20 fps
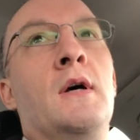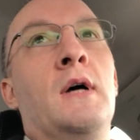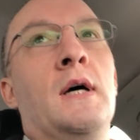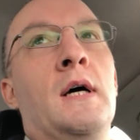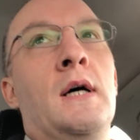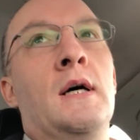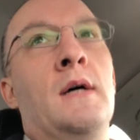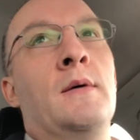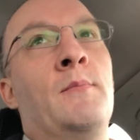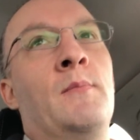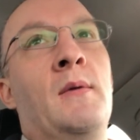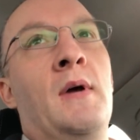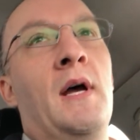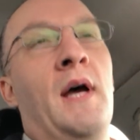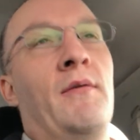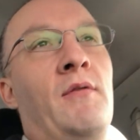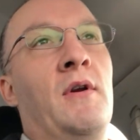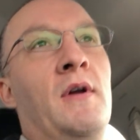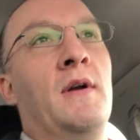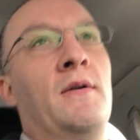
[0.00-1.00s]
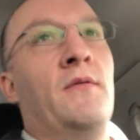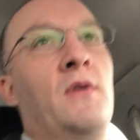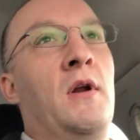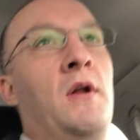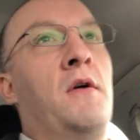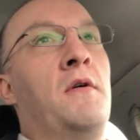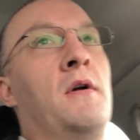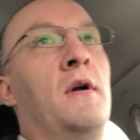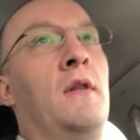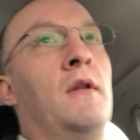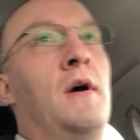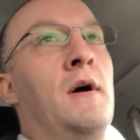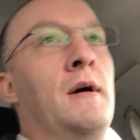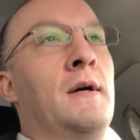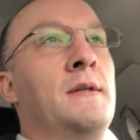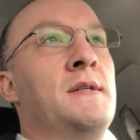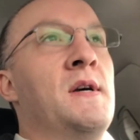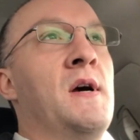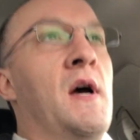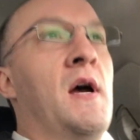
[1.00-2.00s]
Haven't done a video in a
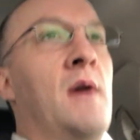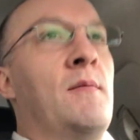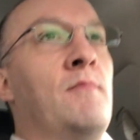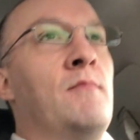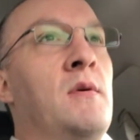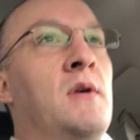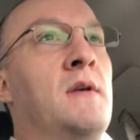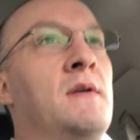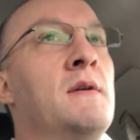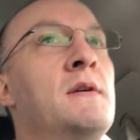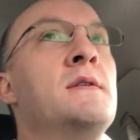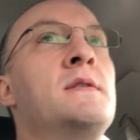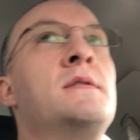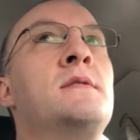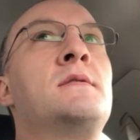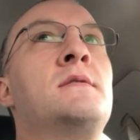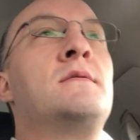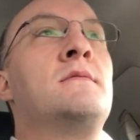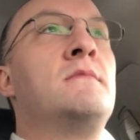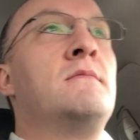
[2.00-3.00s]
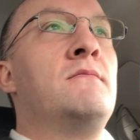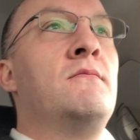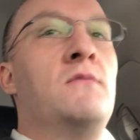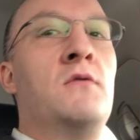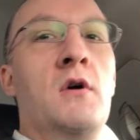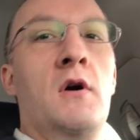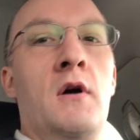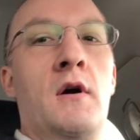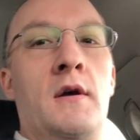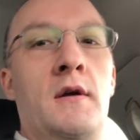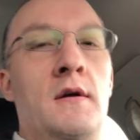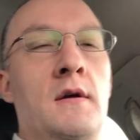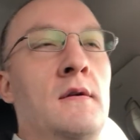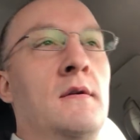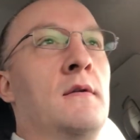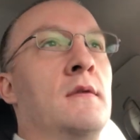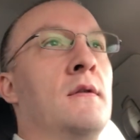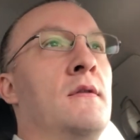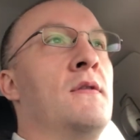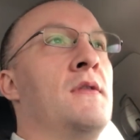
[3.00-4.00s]
long time because work
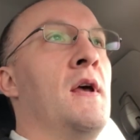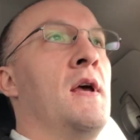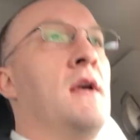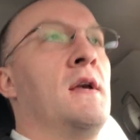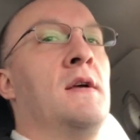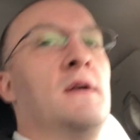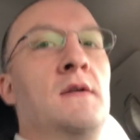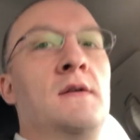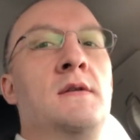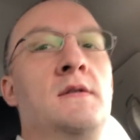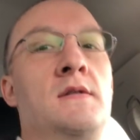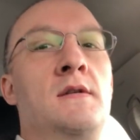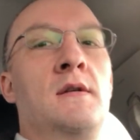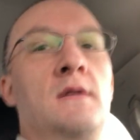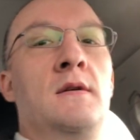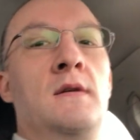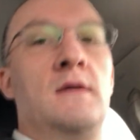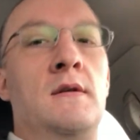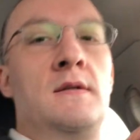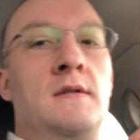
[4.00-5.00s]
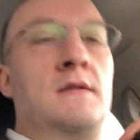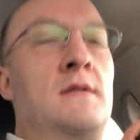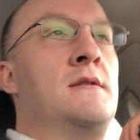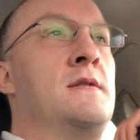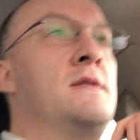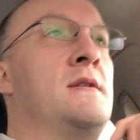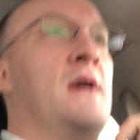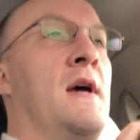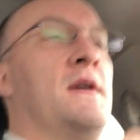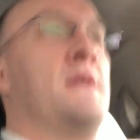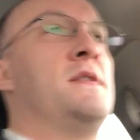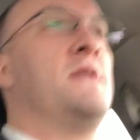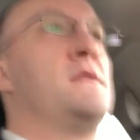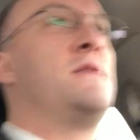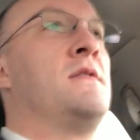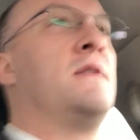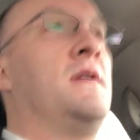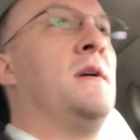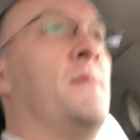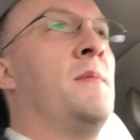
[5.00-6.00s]
and things and
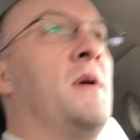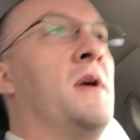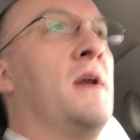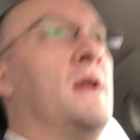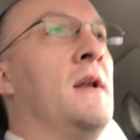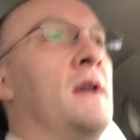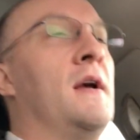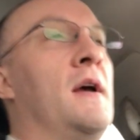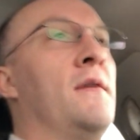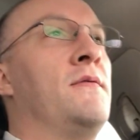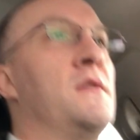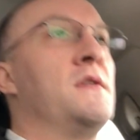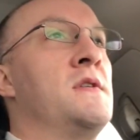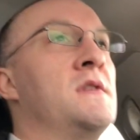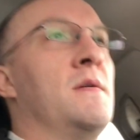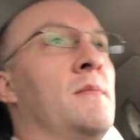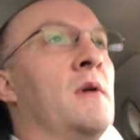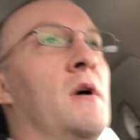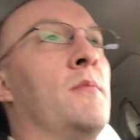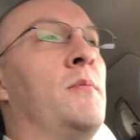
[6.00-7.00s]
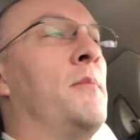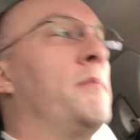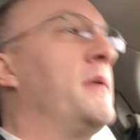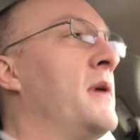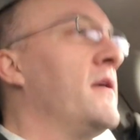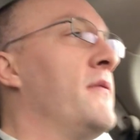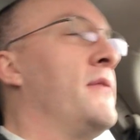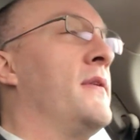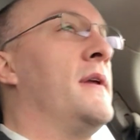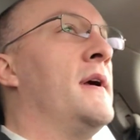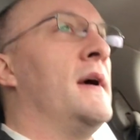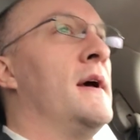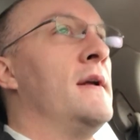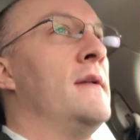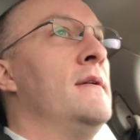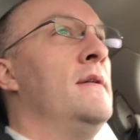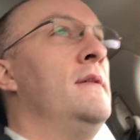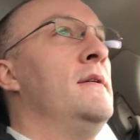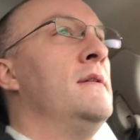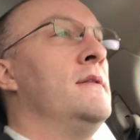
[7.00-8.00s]
taxes are coming and I have to somehow prepare for that.
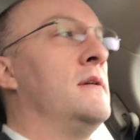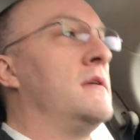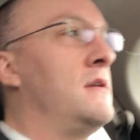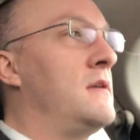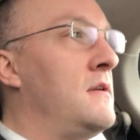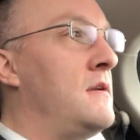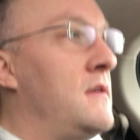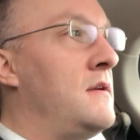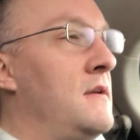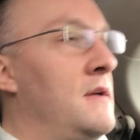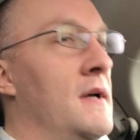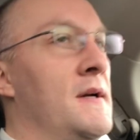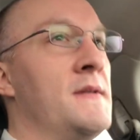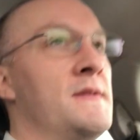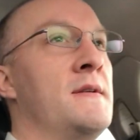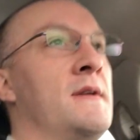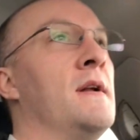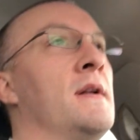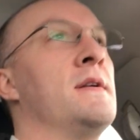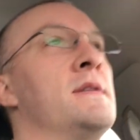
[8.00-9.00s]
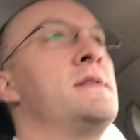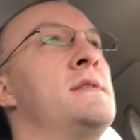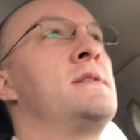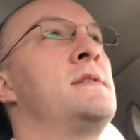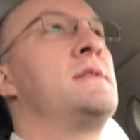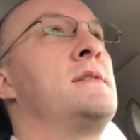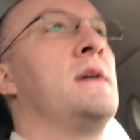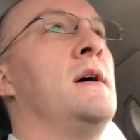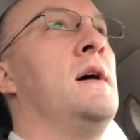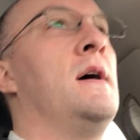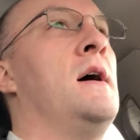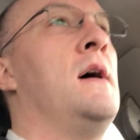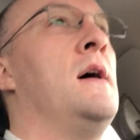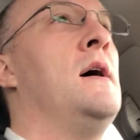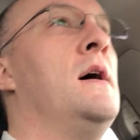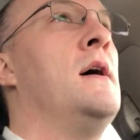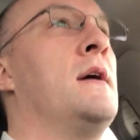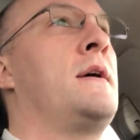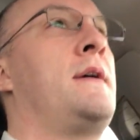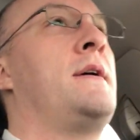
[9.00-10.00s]
Ugh, it's gonna
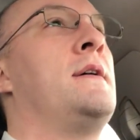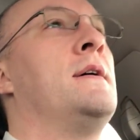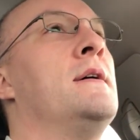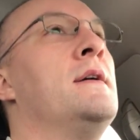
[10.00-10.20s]
suck.